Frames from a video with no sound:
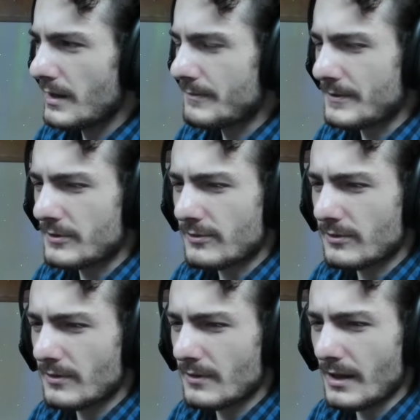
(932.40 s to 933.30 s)
if
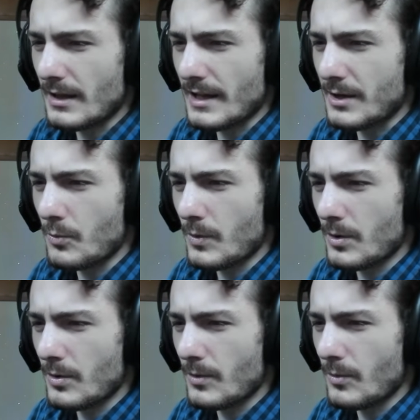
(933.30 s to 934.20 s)
it's, like, like
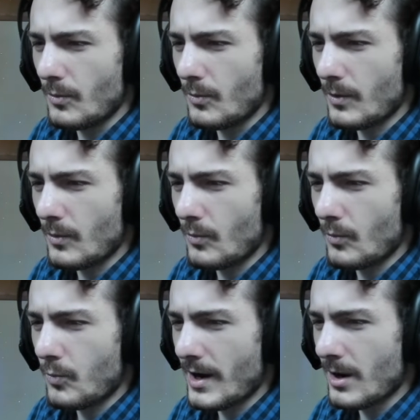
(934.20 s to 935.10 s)

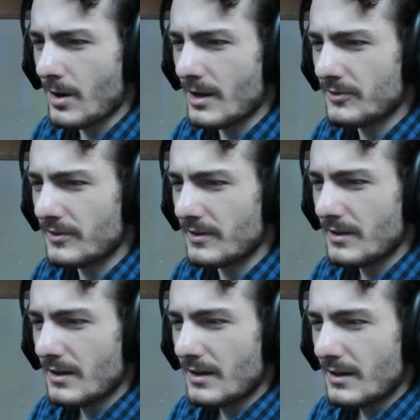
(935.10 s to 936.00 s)
where is,
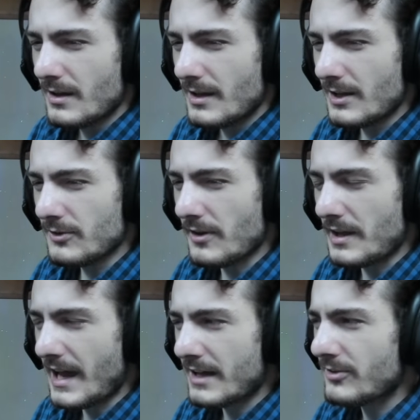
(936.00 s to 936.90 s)
is
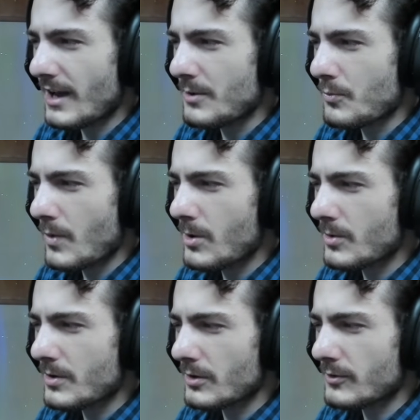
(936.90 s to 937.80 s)
it
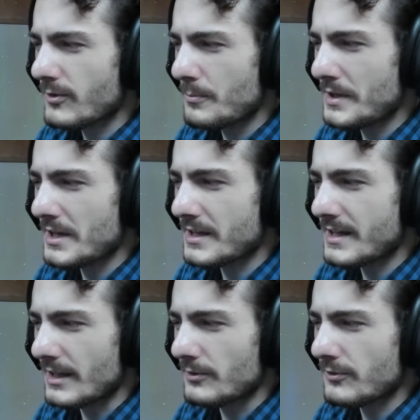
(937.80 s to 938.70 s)
anti-woke to be
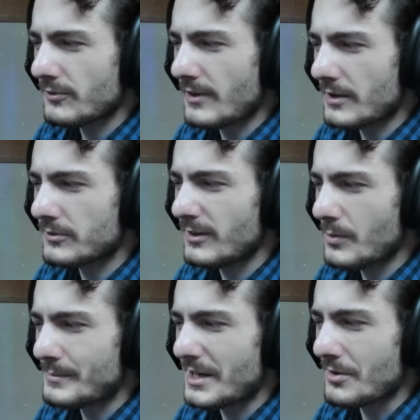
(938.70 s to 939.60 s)
against sexy
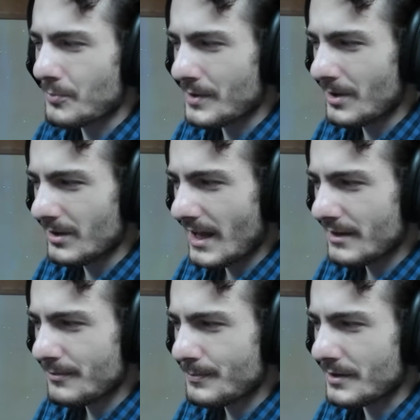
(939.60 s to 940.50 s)
women in real
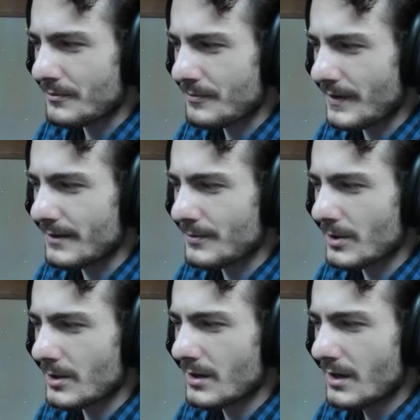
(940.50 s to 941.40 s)
life, but in
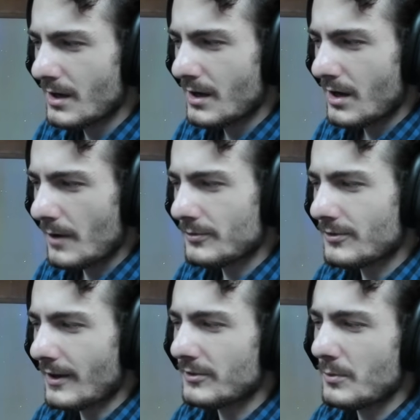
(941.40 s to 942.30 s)
favor of
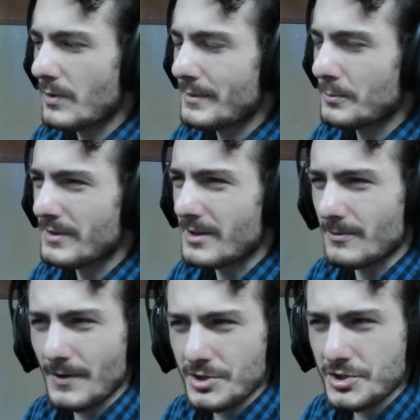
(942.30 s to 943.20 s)
sexy women when they're
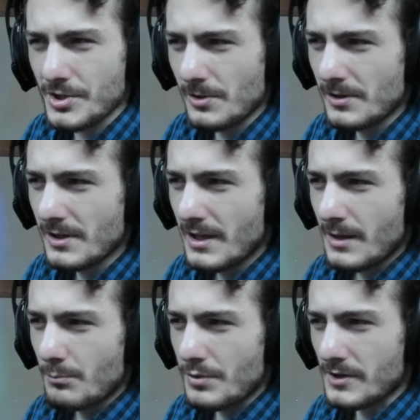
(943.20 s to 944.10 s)
fictional,
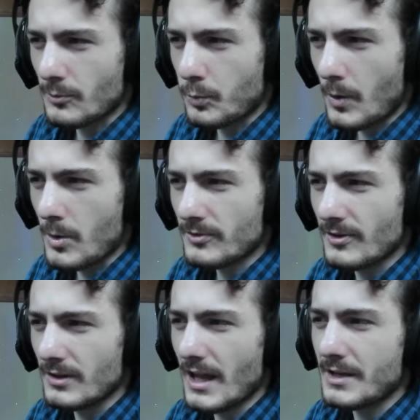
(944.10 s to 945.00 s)
but it's woke
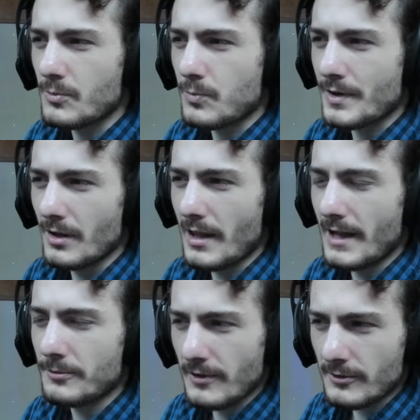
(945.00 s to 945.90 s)
to like real
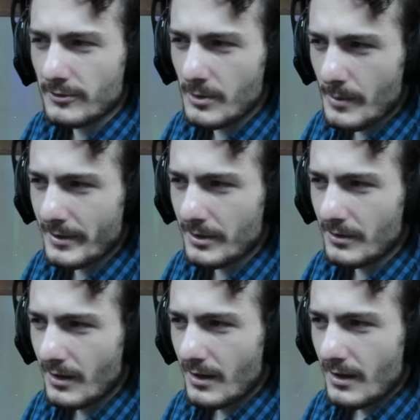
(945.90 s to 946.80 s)
life sexy
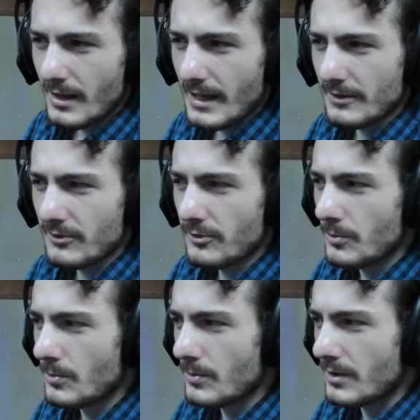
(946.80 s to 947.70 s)
women and
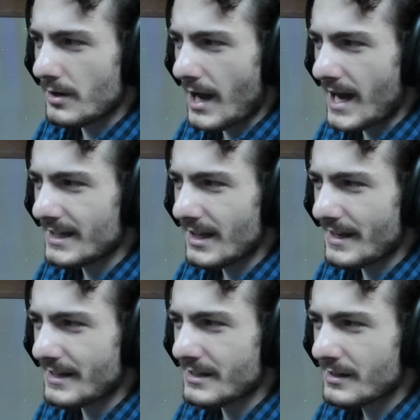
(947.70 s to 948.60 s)
to not
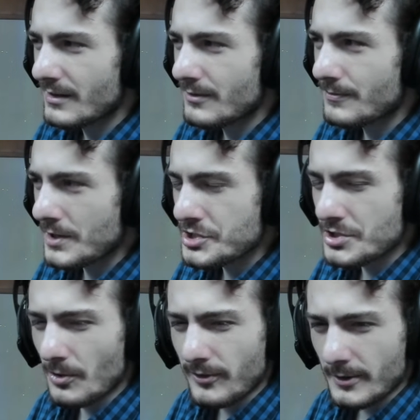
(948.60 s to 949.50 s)
like
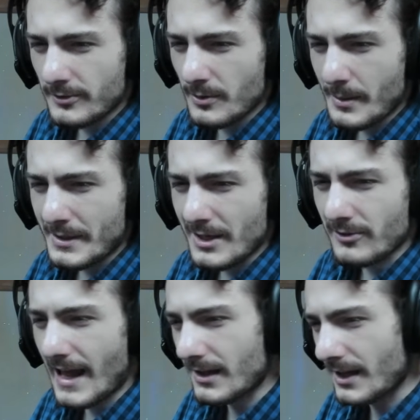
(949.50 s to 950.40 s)
fictional sexy women?
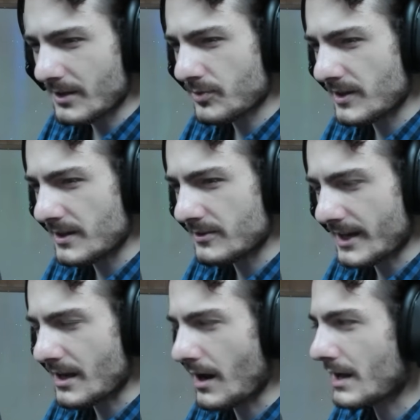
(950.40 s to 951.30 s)
Is that like the
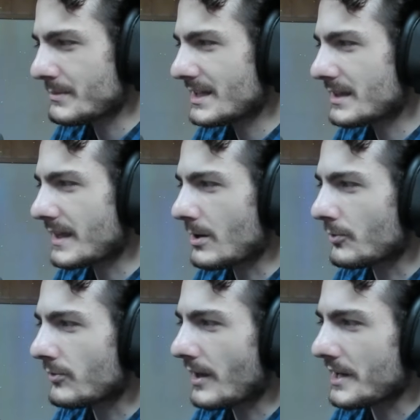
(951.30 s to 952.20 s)
dichotomy that they
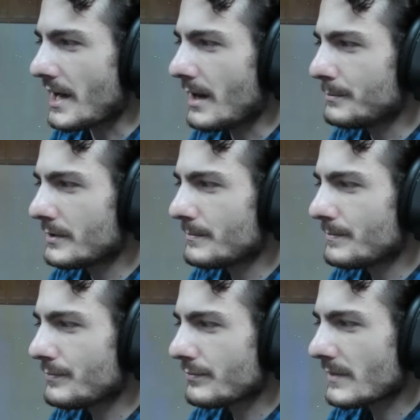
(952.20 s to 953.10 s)
are setting up?
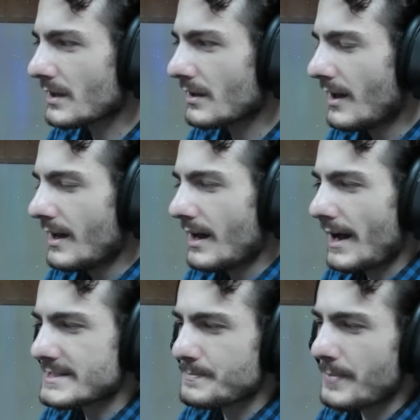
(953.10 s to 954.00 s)

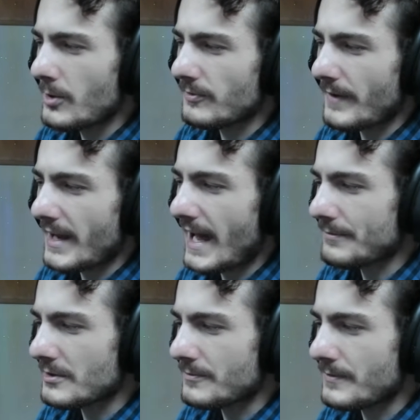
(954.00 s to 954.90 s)
I suppose if I
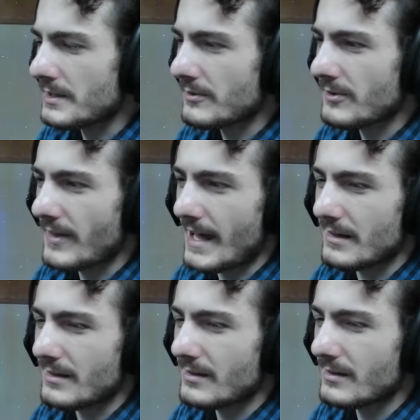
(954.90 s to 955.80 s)
have to fit into
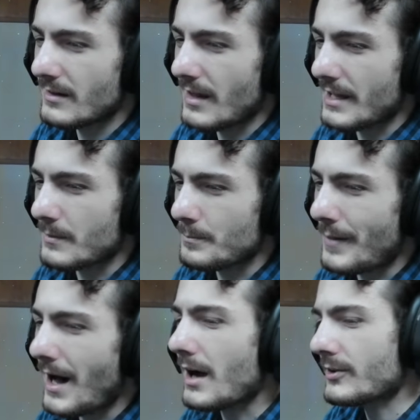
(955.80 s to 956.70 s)
that like
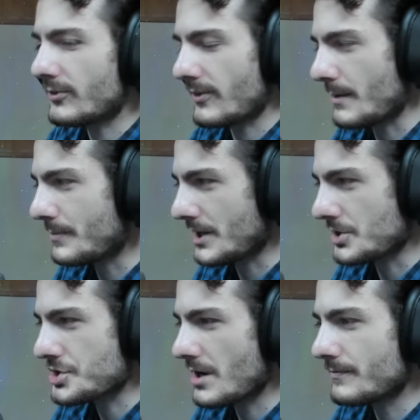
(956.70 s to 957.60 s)
box that I'm
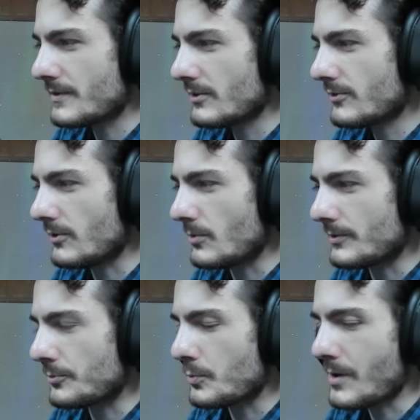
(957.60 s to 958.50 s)
being shoved into
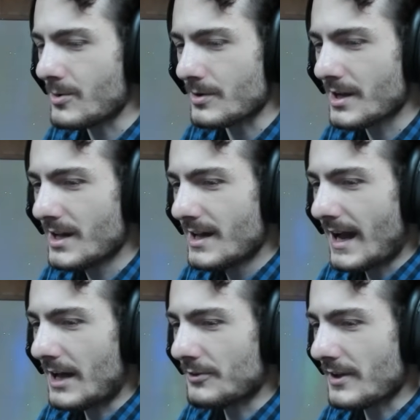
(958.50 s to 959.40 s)
as woke,
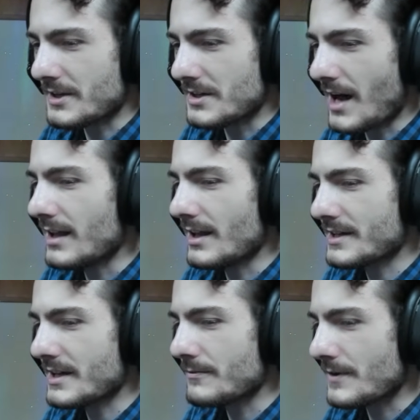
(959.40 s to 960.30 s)
as like not
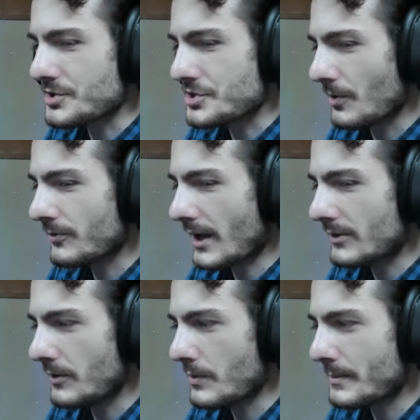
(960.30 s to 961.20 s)
liking fictional
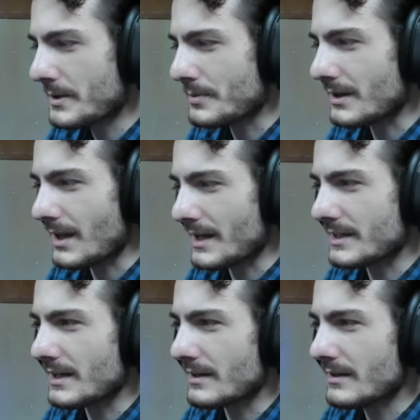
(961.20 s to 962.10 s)
sexy women, but
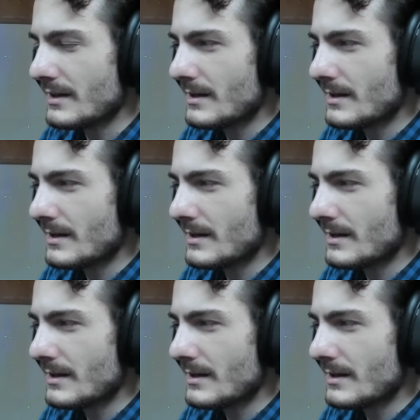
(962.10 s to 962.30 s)
liking